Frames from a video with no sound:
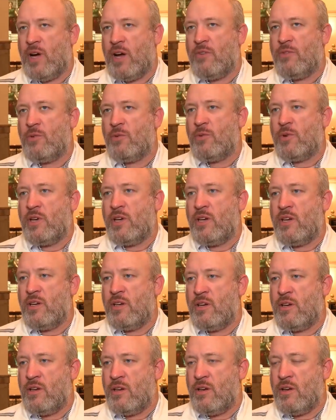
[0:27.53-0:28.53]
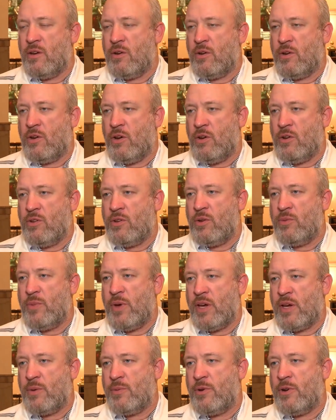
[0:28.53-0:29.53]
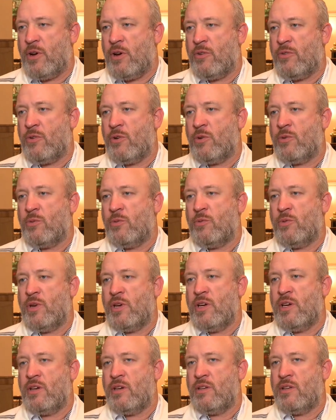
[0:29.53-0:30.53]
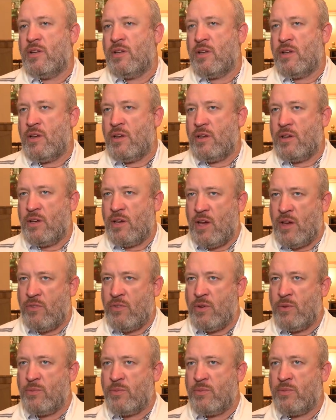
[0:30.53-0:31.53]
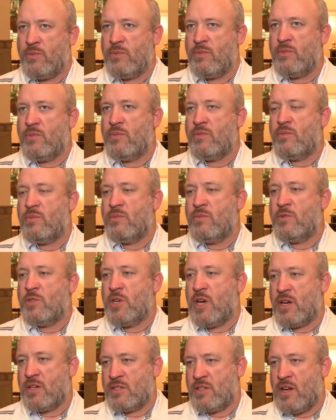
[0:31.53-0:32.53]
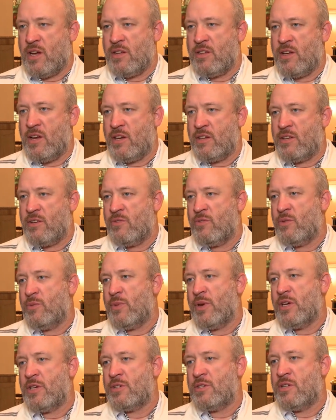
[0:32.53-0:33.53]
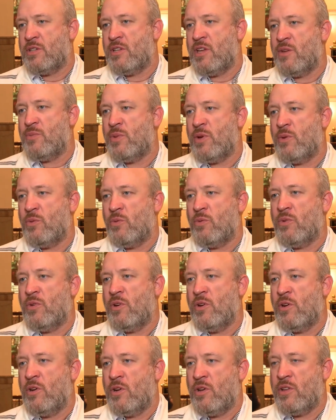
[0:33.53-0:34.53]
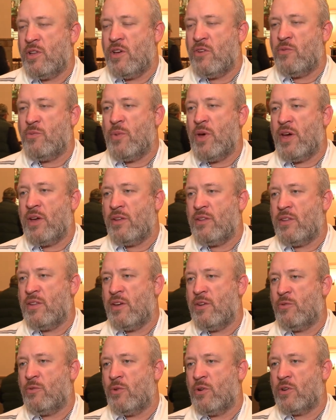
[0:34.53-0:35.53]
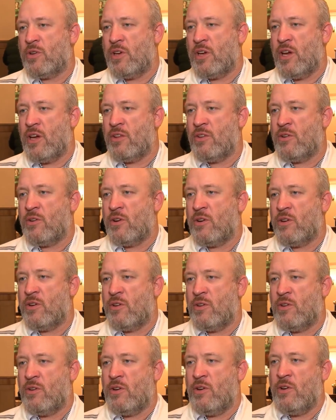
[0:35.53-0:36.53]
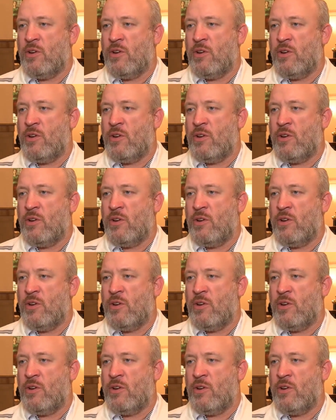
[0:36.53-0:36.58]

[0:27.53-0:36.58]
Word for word: After we called to make him an offer. We gave him Jack's contact information. They've been, they've met, they've worked together on,